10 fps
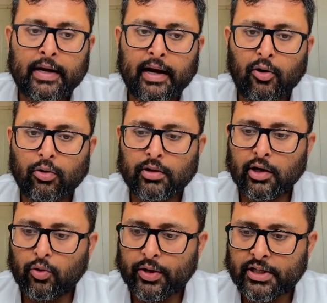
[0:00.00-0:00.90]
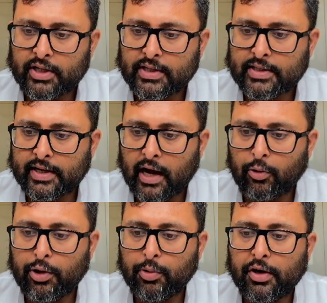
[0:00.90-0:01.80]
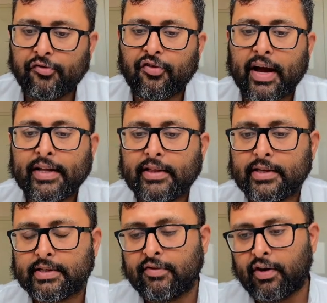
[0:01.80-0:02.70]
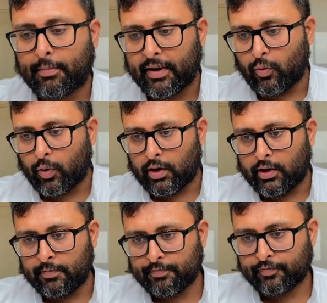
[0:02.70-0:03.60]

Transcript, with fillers: Now, the question is that how do you define this developing world?